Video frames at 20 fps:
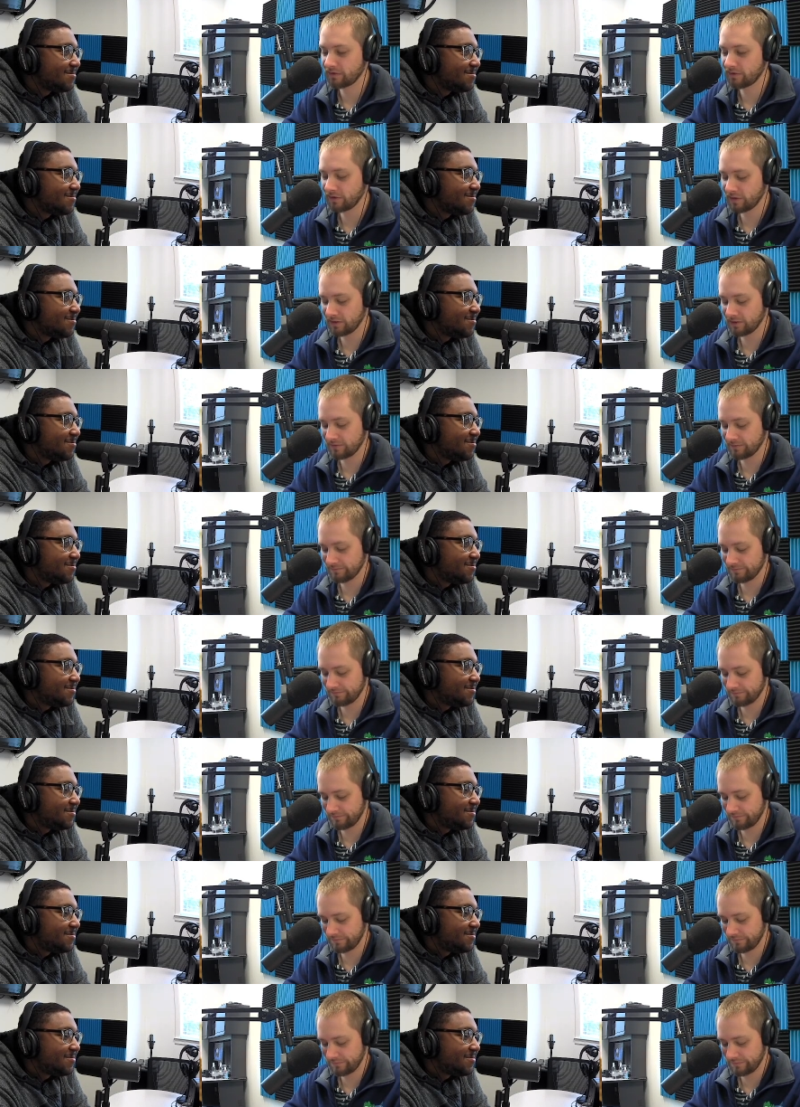Speaker 1: Okay.
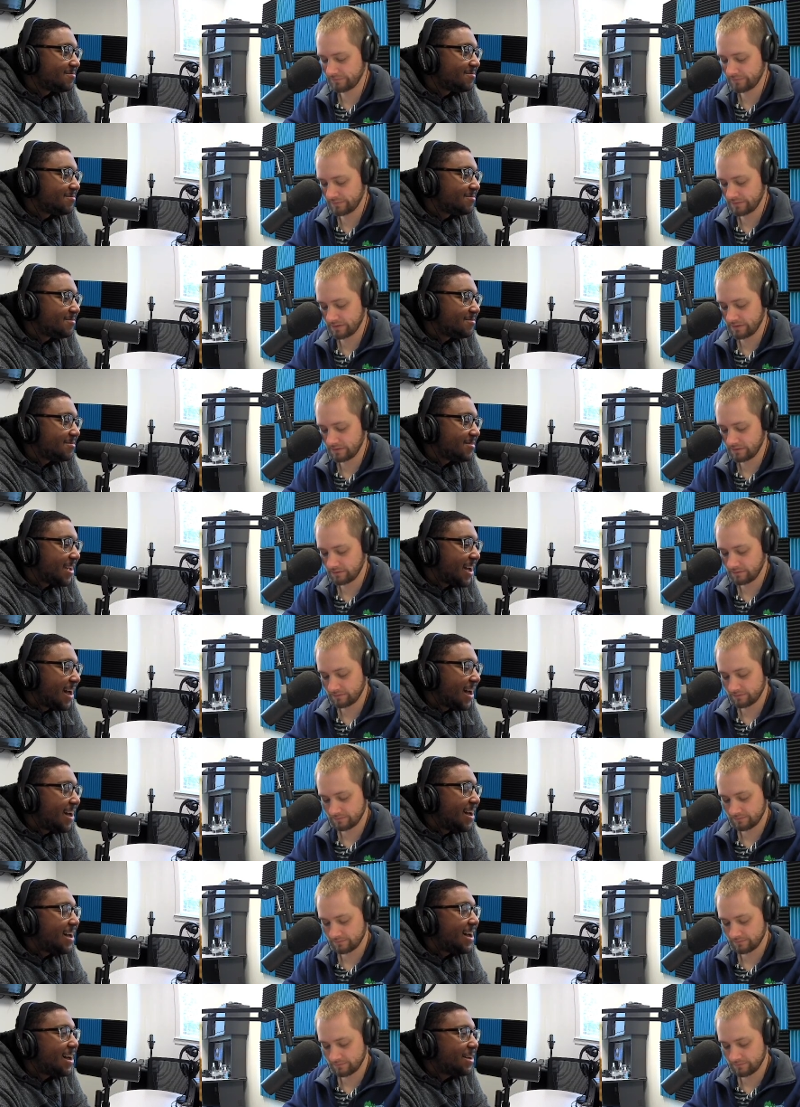
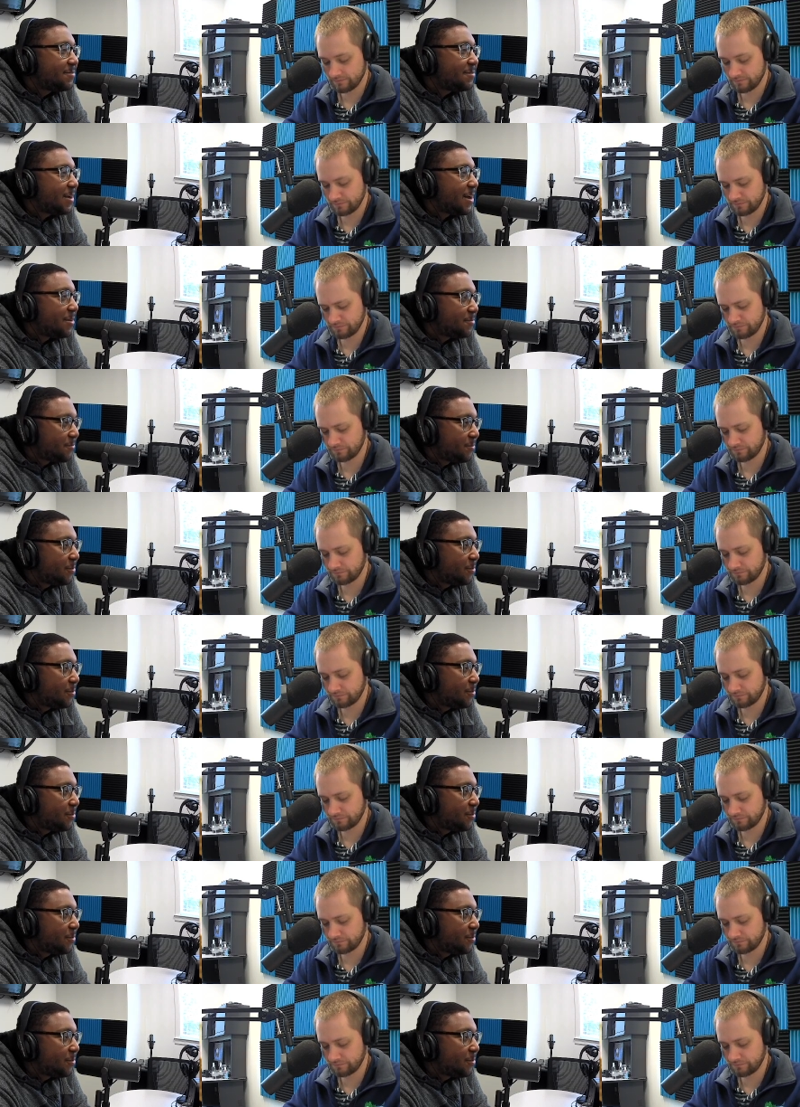I, I I